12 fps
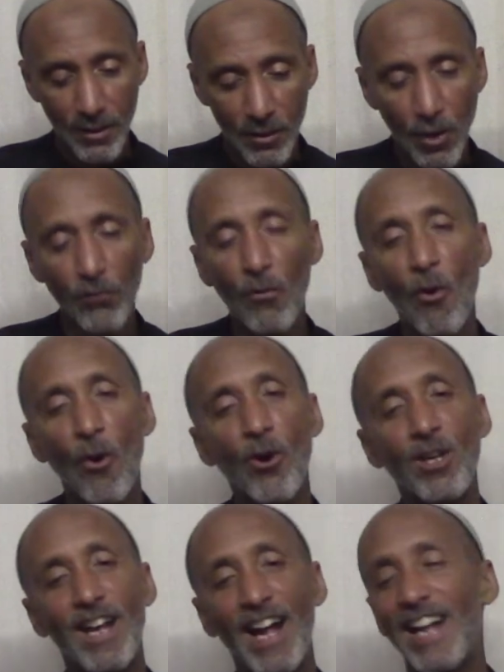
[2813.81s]
The
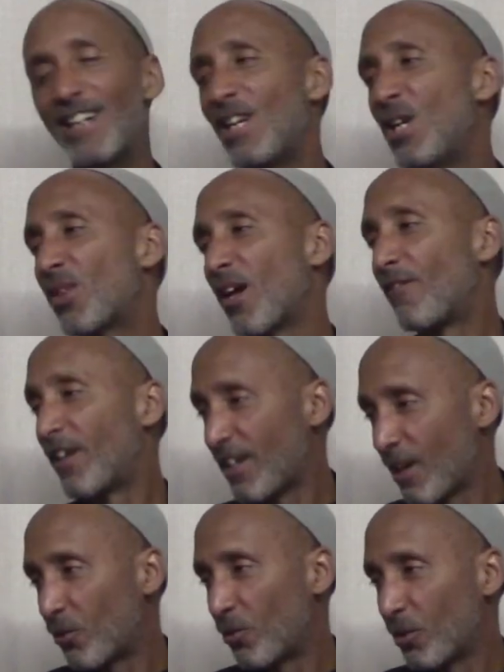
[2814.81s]
40 Hadith of
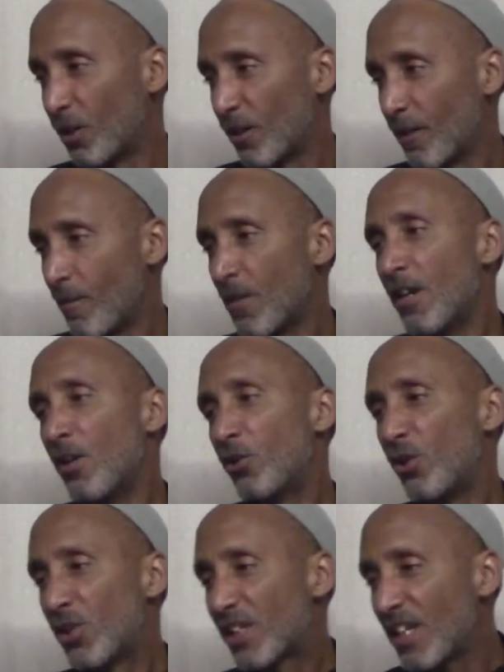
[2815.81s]
an-Nawawi.
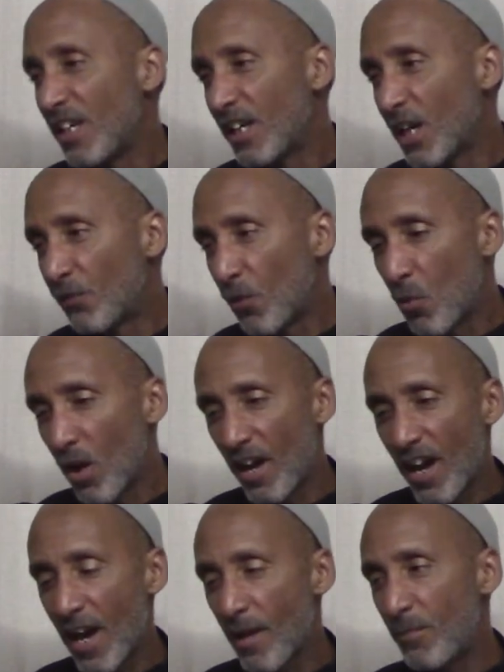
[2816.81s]
Do you see, if a
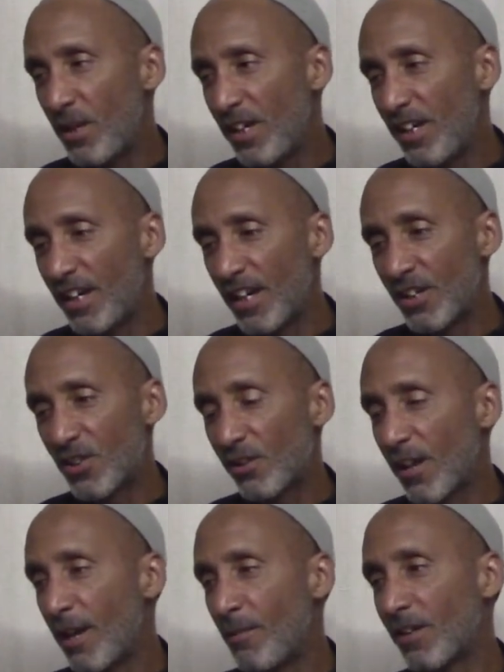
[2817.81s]
Wahhabi is
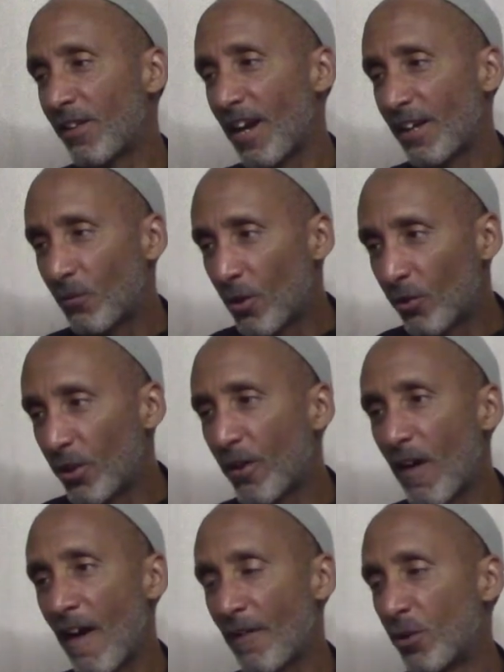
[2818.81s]
claiming like, well,
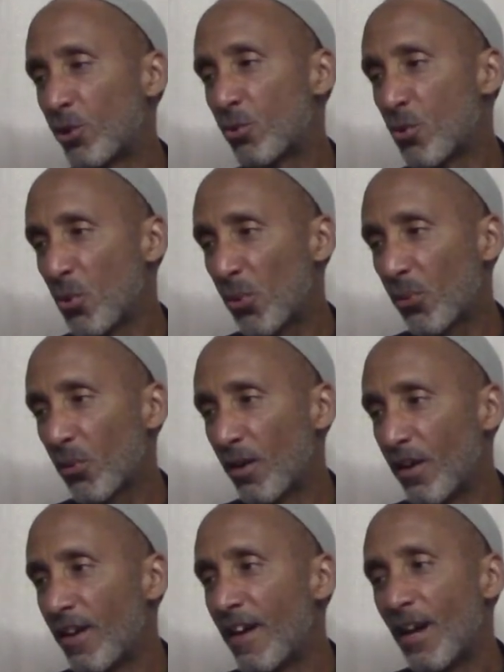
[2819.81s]
they're on the truth,
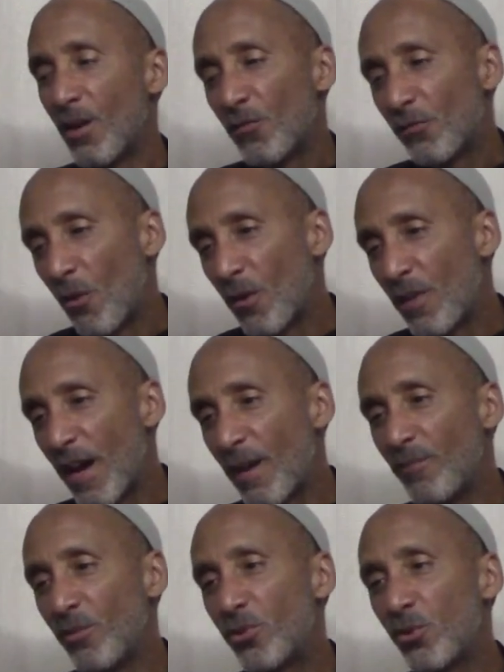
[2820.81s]
for
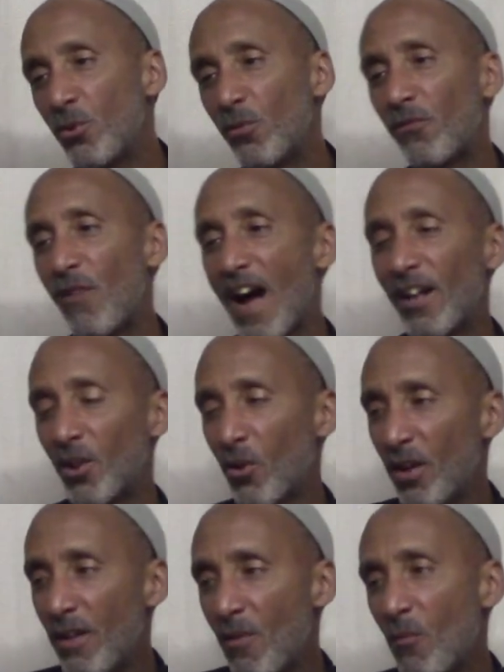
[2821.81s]
them to
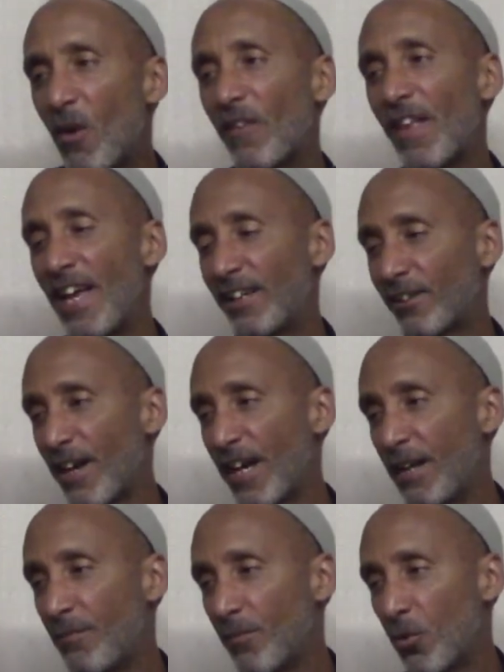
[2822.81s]
follow even what they
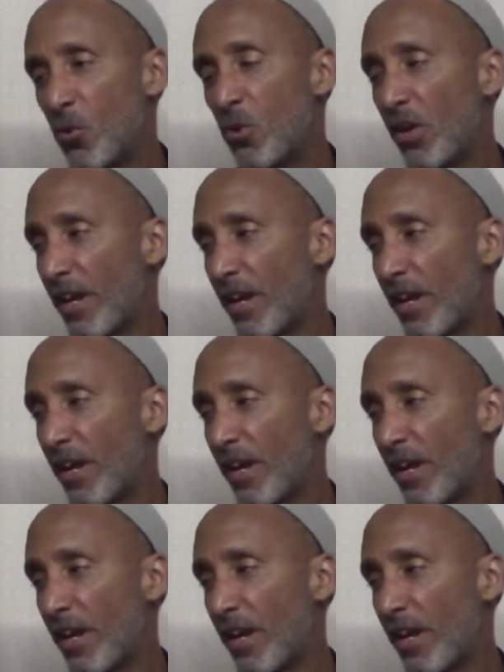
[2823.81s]
claim, who do